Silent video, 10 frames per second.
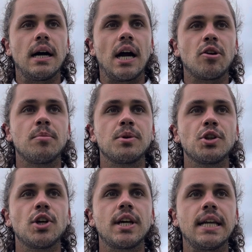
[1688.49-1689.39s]

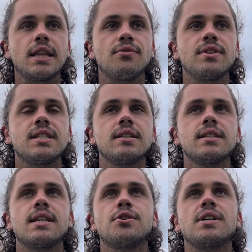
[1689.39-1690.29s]
looking at the
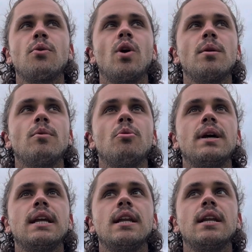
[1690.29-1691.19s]
facilitators at one
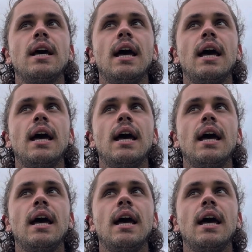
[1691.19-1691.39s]
moment and